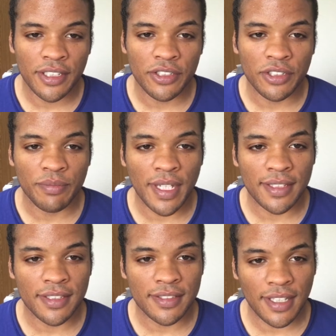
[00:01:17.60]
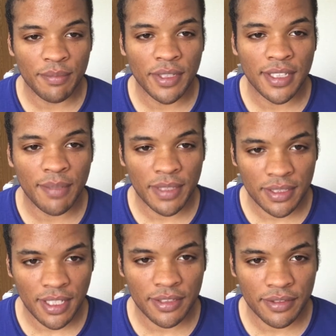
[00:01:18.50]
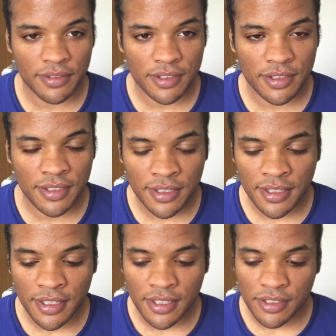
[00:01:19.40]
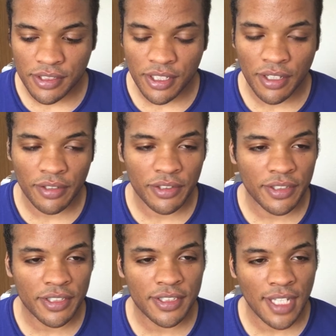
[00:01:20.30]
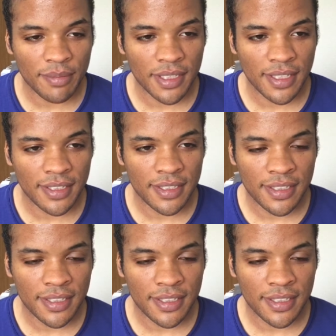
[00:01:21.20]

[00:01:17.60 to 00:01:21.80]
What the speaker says: You can make the same money at McDonald's. So don't accept it.